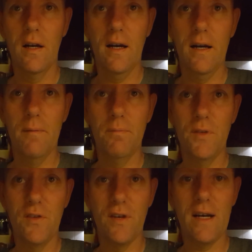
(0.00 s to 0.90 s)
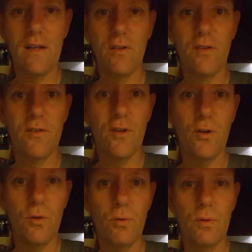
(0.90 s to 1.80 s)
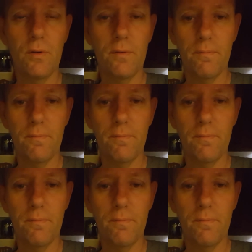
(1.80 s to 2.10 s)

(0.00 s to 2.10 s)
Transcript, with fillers: um, designed to